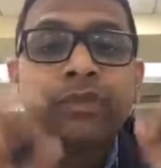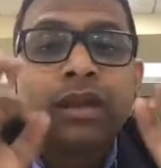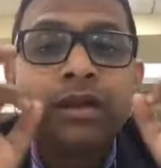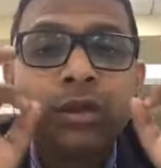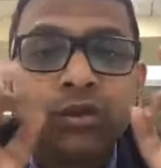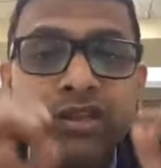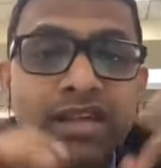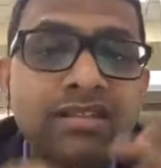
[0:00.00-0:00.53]

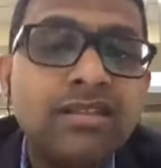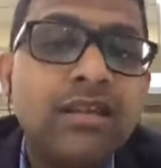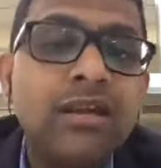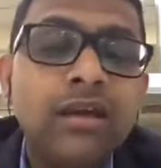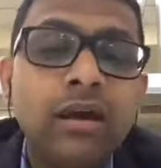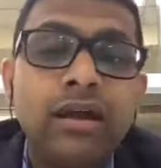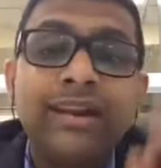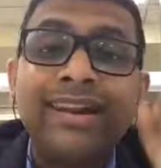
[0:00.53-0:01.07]
to this
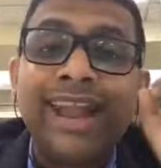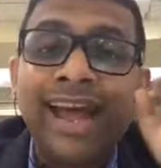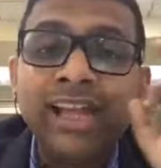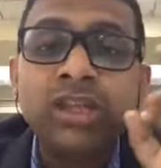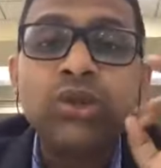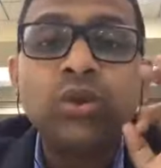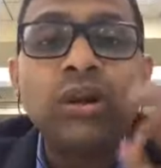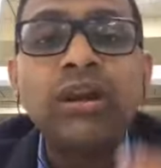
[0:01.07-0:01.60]

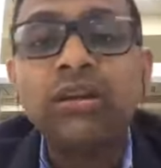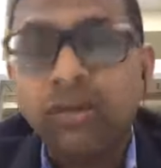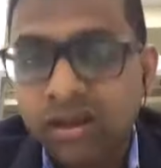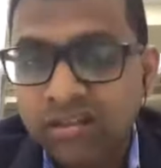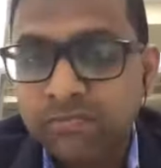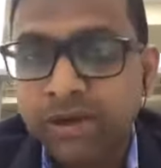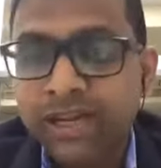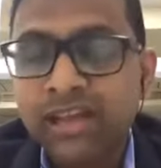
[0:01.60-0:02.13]
natural
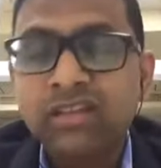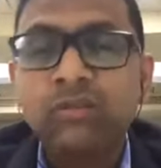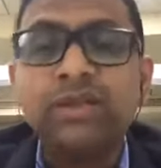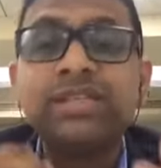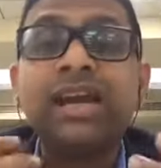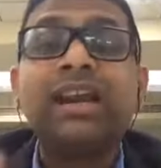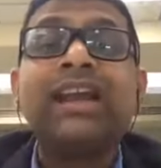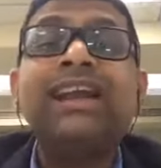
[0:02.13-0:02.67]
cosmetics which
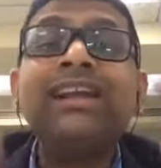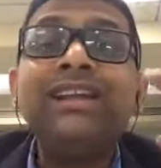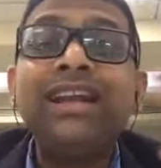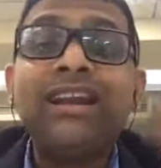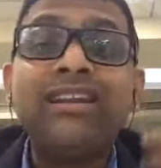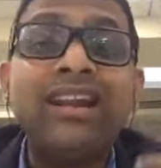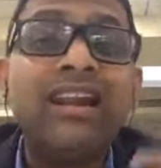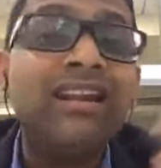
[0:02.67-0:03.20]
are
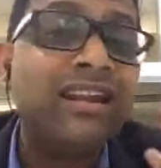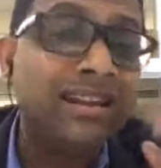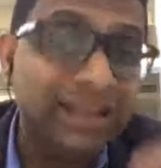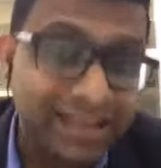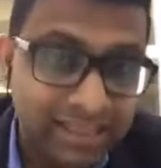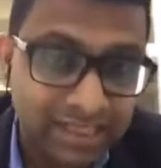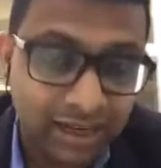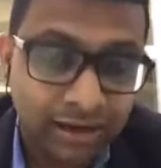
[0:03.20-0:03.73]
internal in
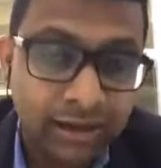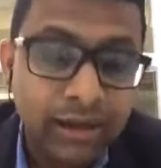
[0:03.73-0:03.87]
nature,